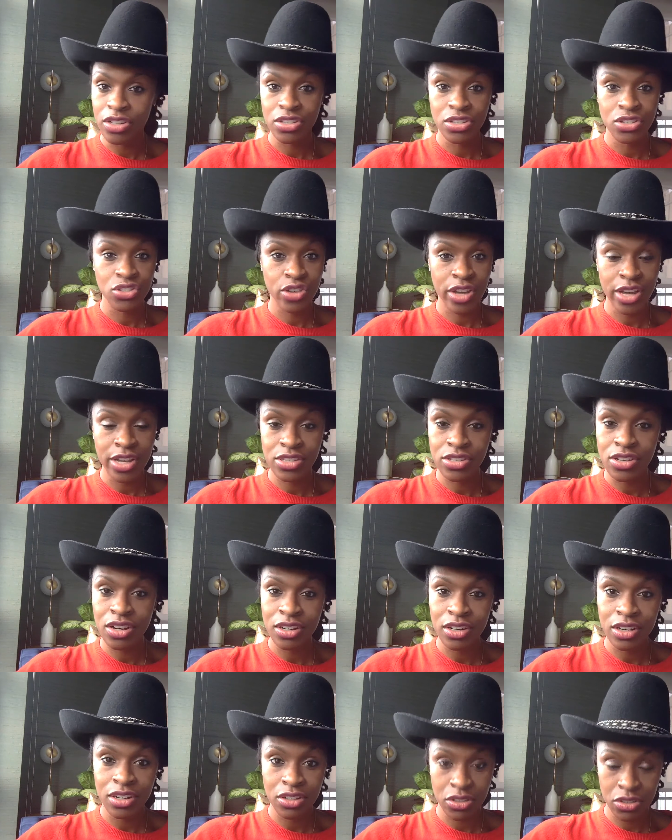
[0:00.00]
attracts
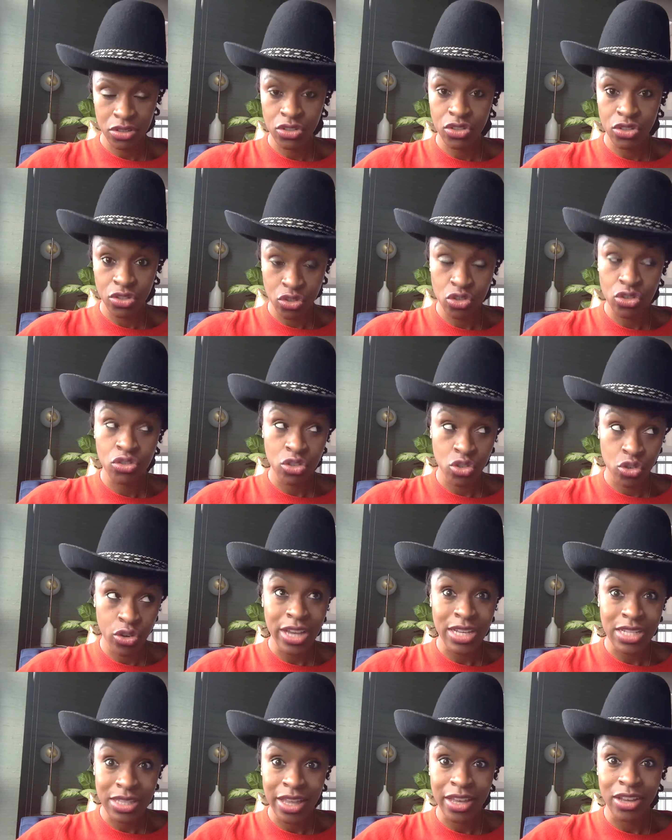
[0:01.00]

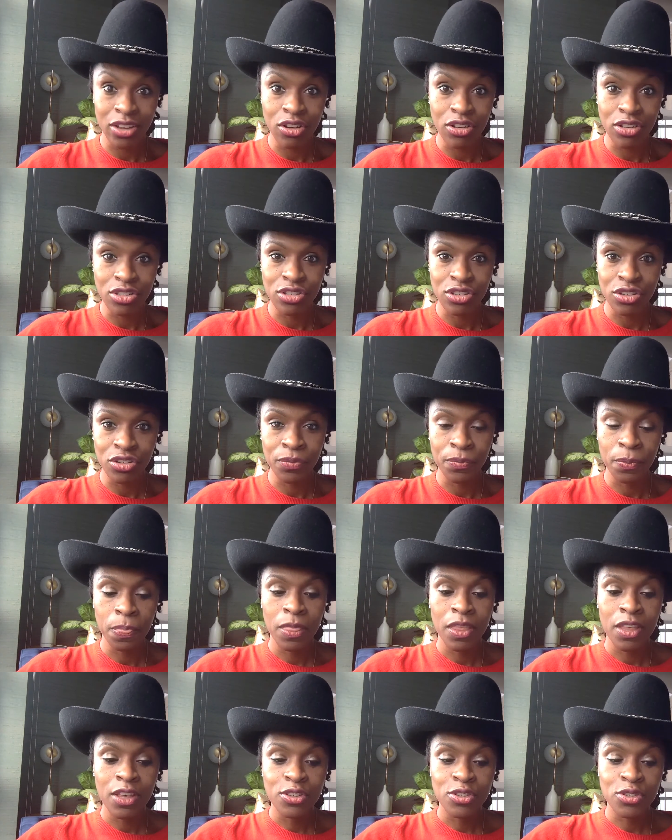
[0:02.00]
light also.
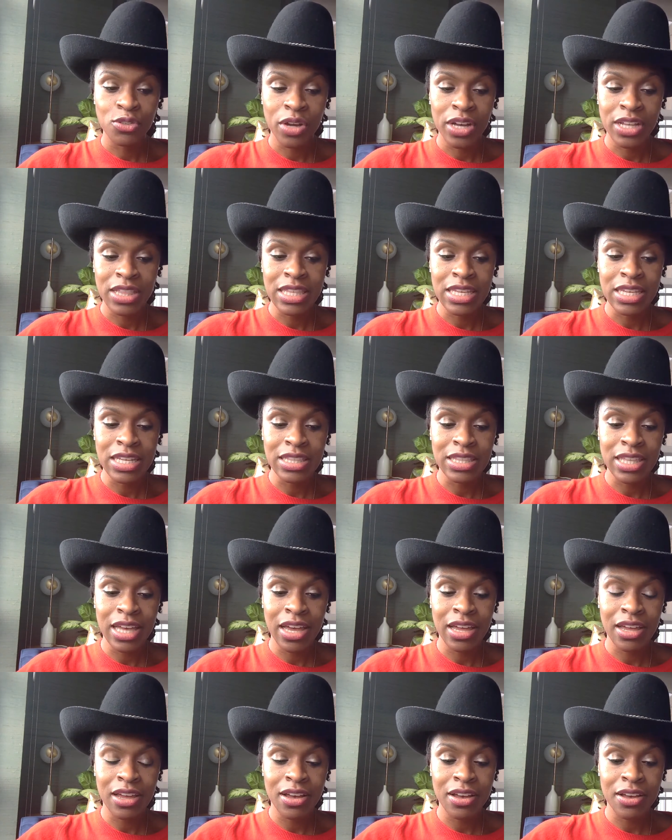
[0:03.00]
Yeah. So I think
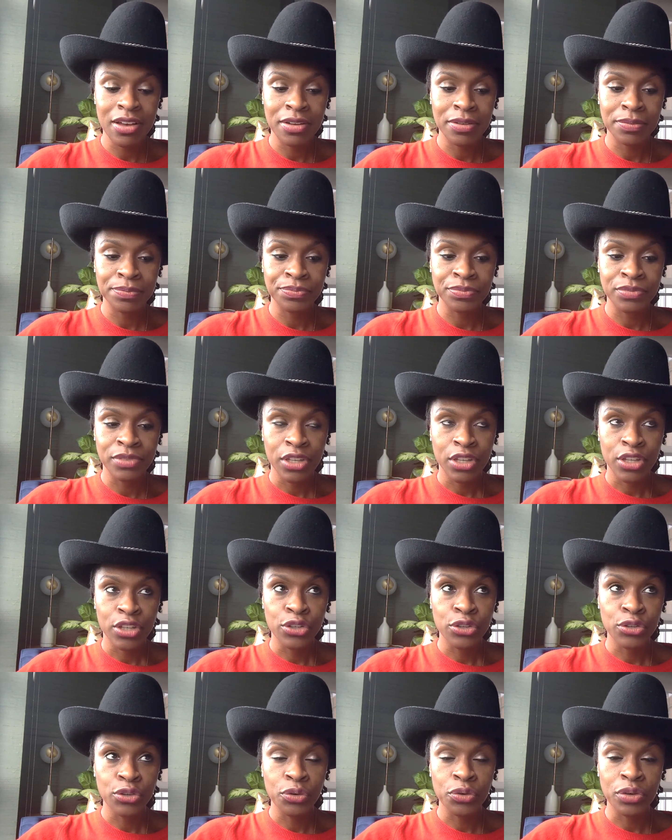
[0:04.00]
that,
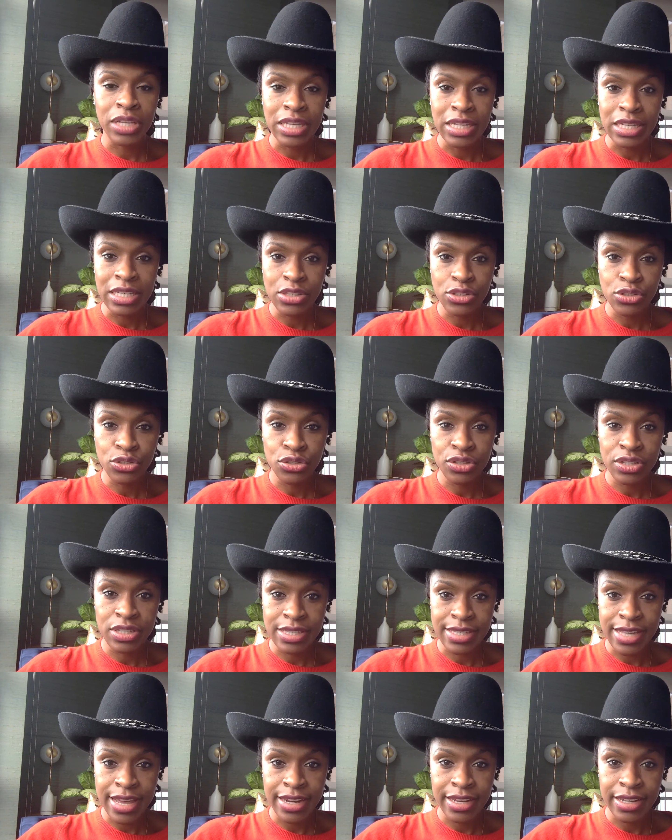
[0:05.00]
in certain
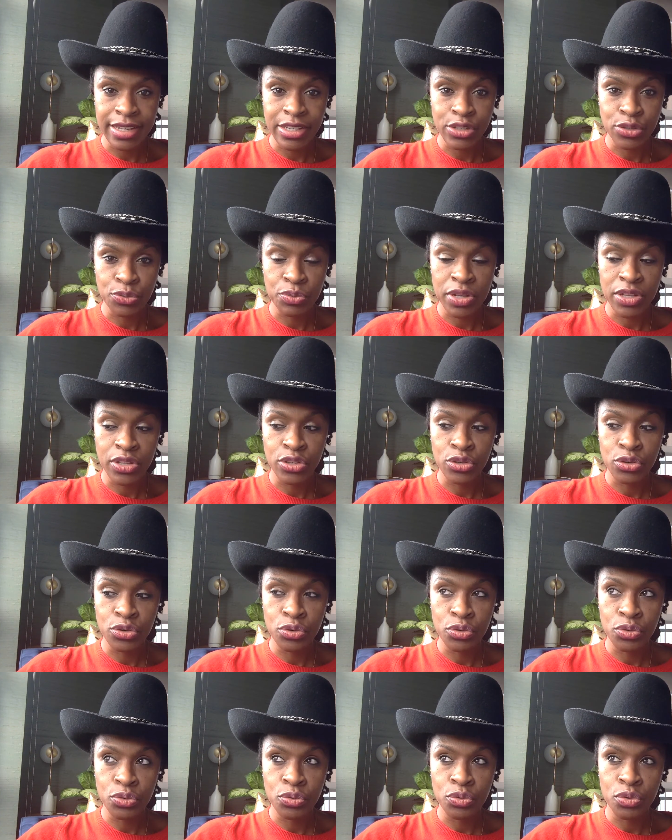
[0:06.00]
settings, when
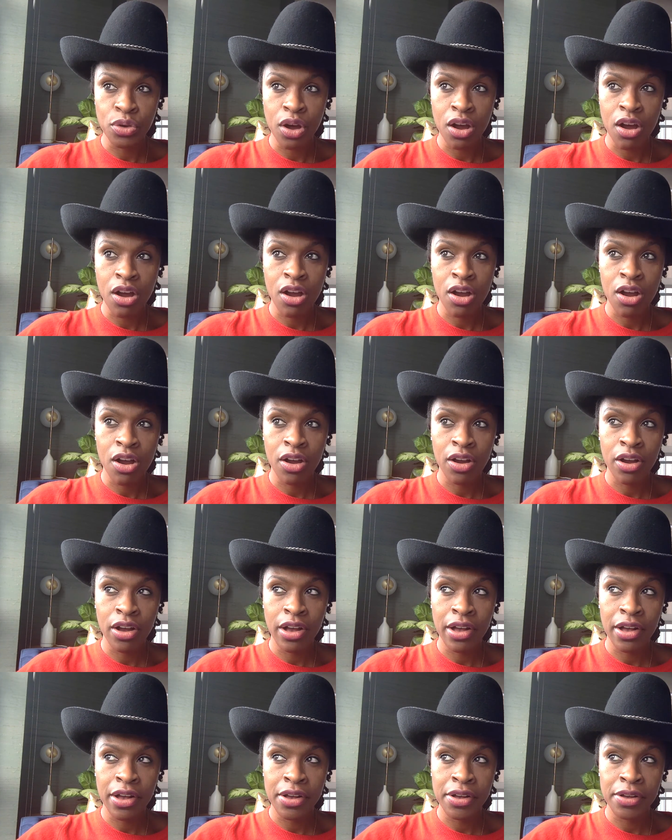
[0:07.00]
you are,
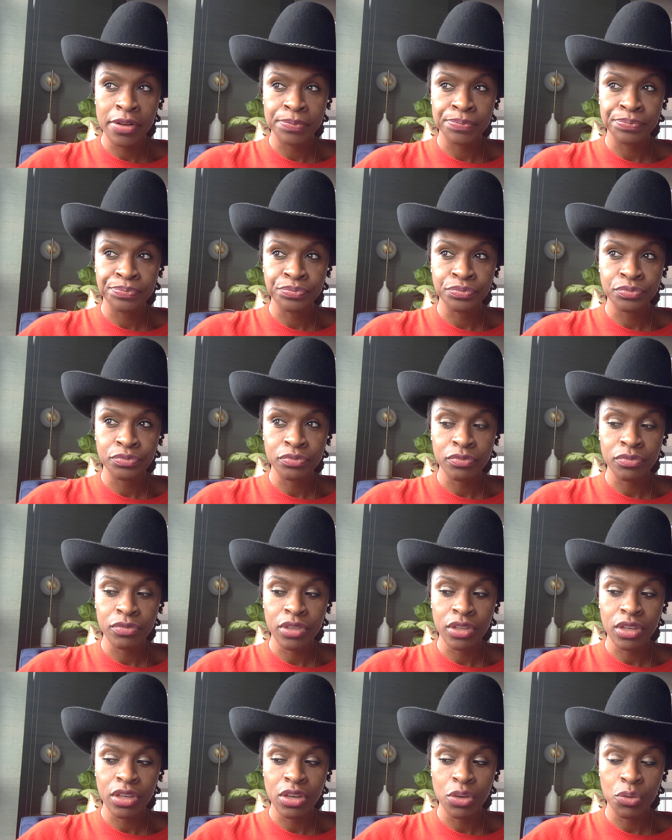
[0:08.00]

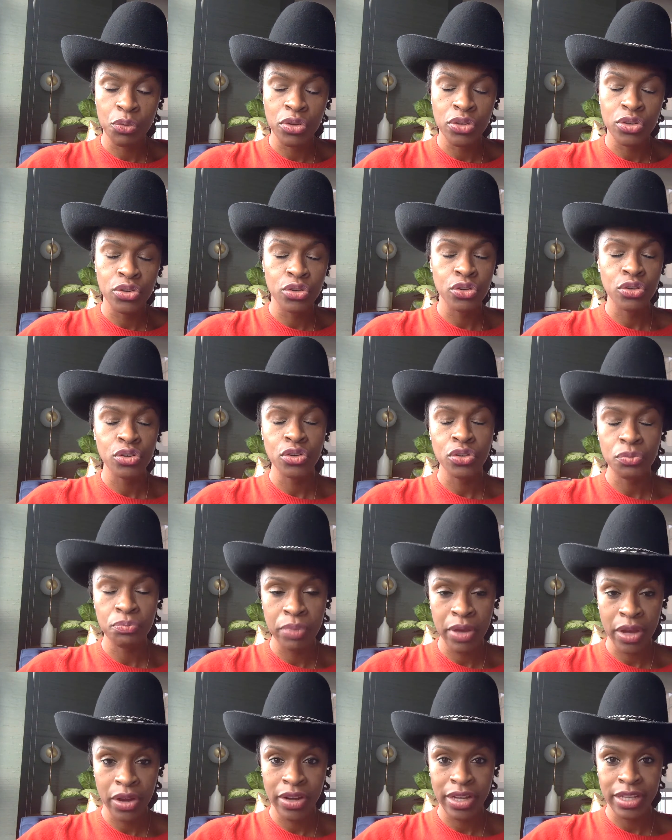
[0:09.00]
when you're
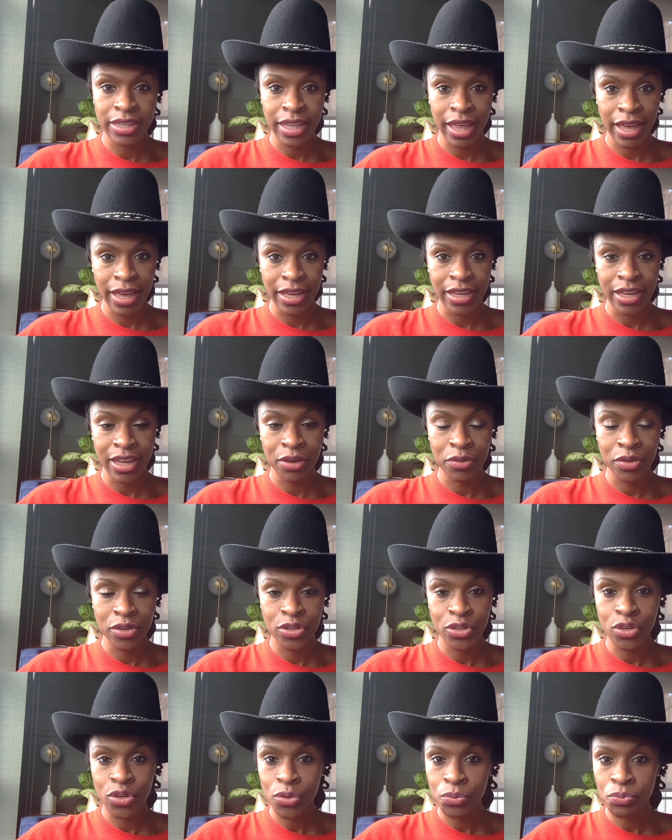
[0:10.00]
bearing light and when
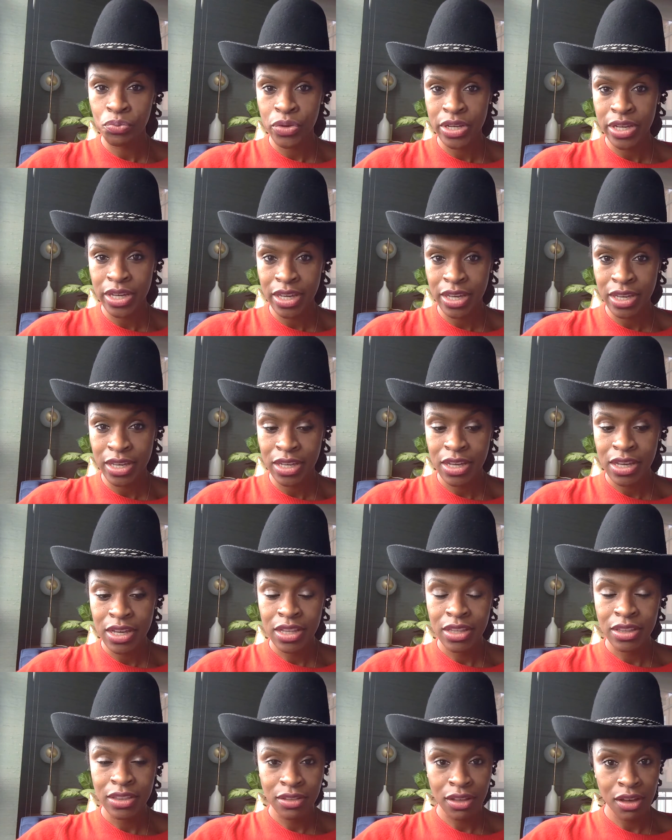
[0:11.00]
you're bringing
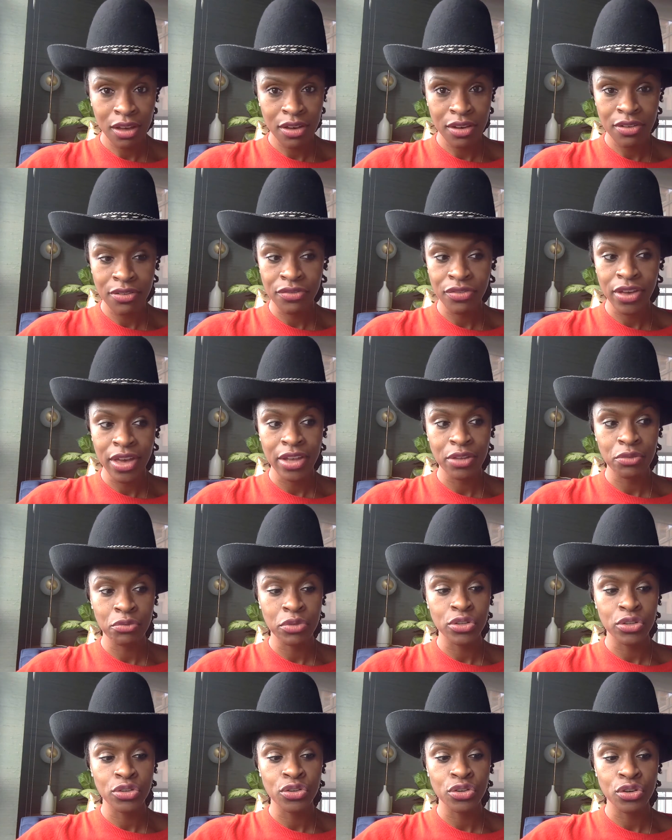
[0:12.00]
love and
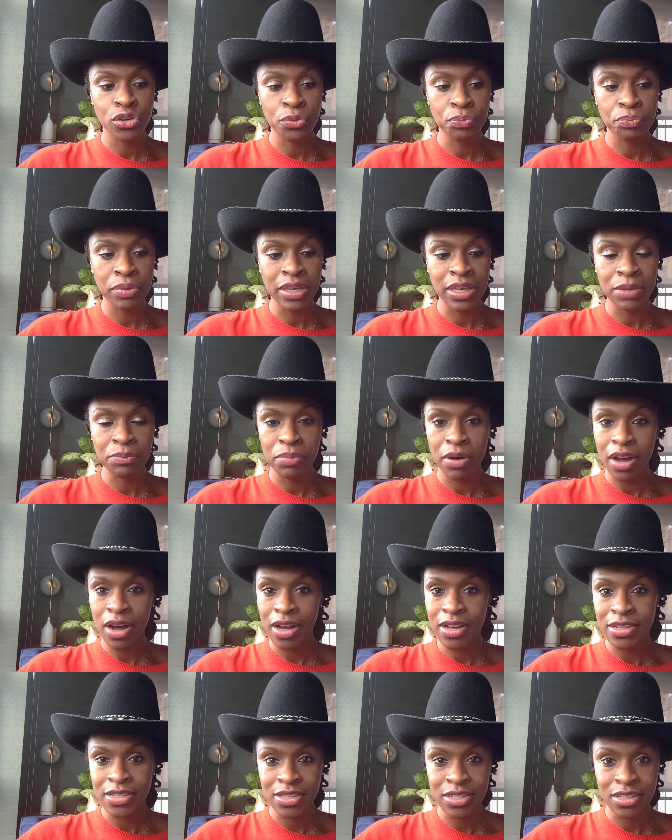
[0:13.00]
when you're being
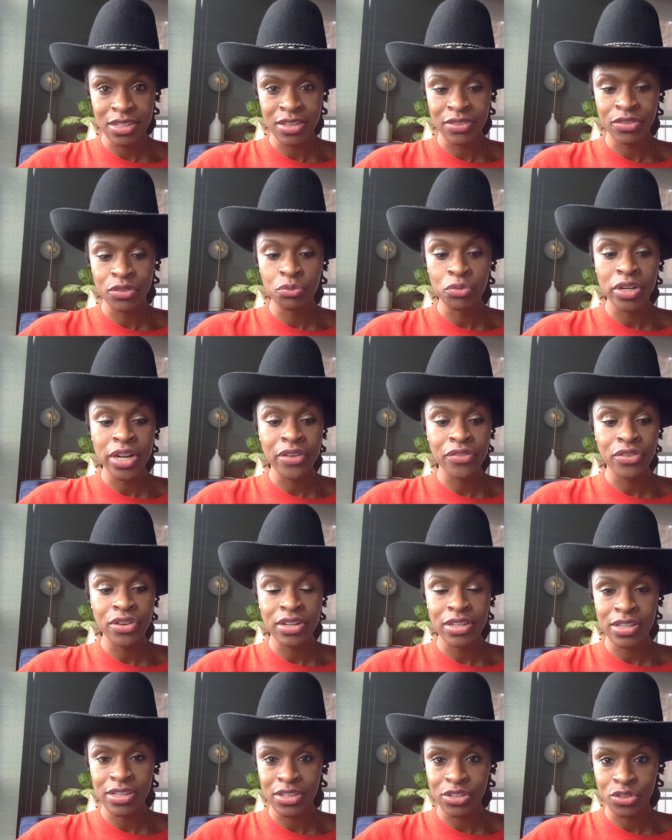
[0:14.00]
positive and whatever
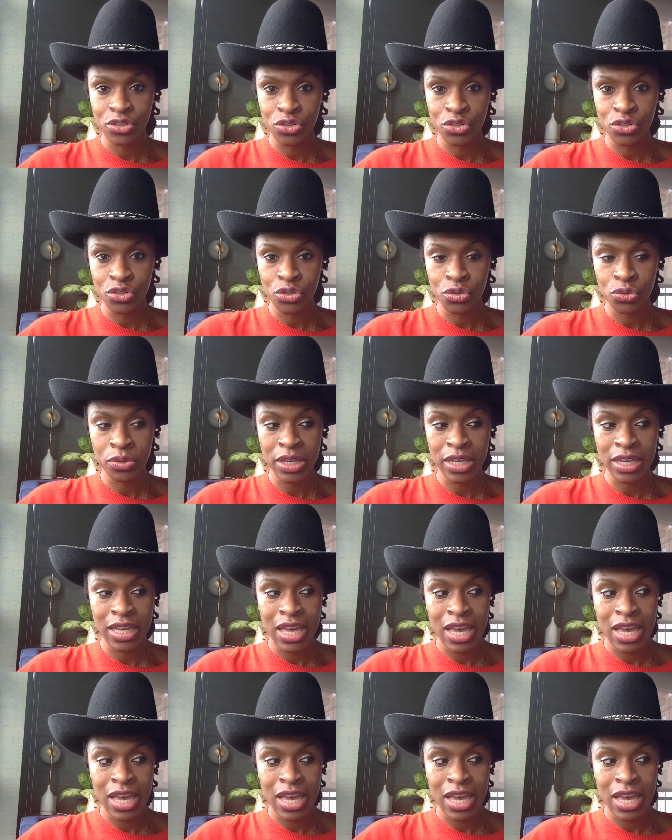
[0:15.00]
it is that you're doing,